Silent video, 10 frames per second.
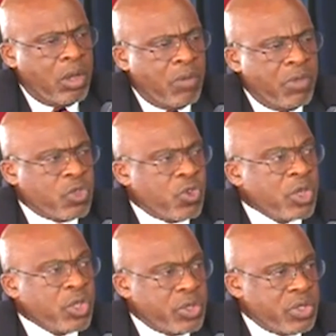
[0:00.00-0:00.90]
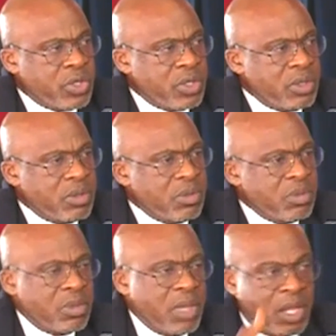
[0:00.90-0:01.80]
of the structures?
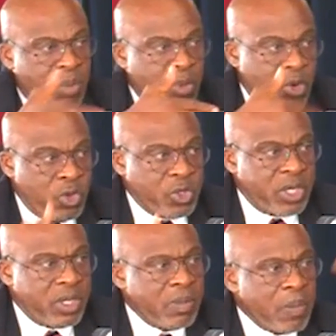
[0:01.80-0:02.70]
And they produced it.